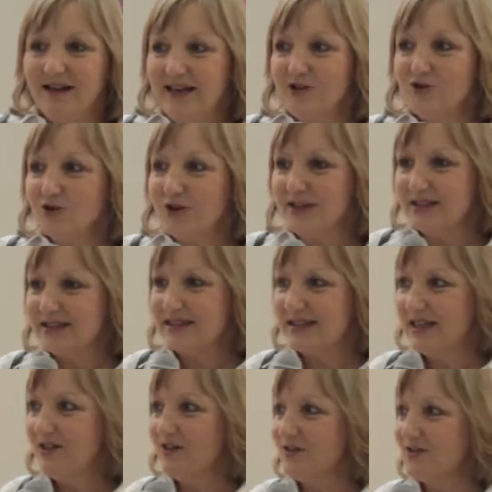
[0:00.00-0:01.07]
intricate
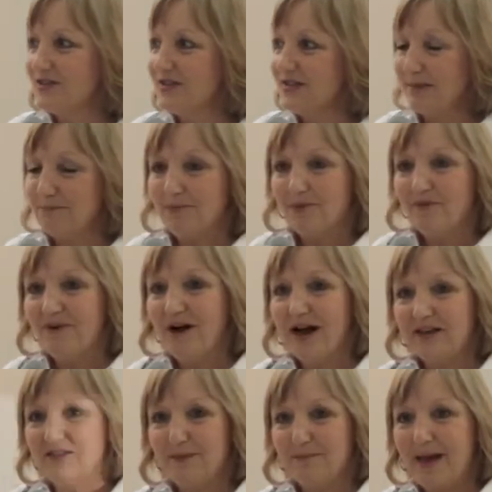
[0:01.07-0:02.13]
skills that
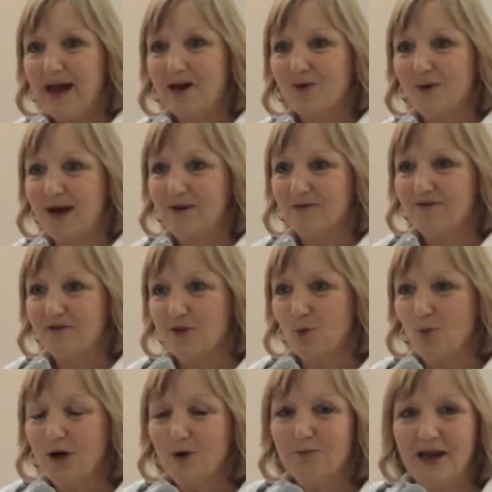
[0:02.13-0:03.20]
provide the background for the
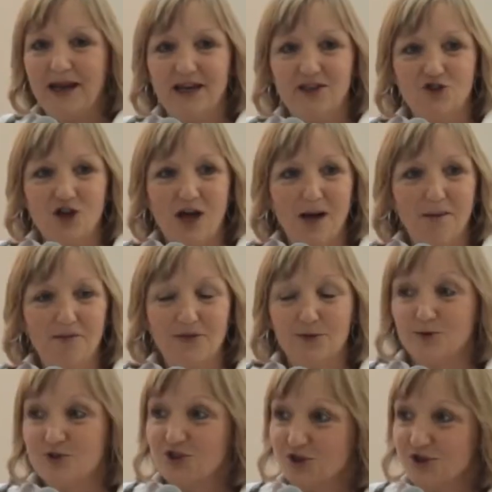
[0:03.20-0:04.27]
well-paying job
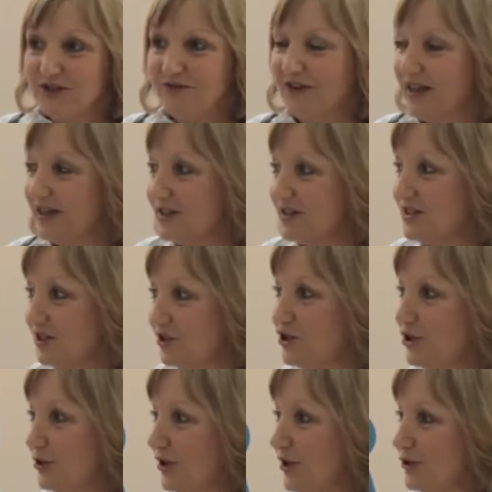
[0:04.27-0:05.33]
through certificates and
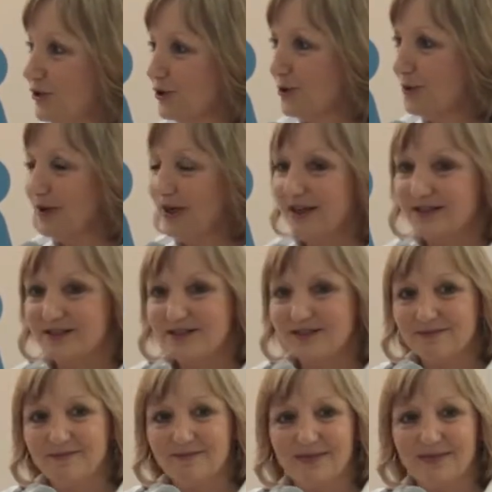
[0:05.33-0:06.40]
two-year degrees.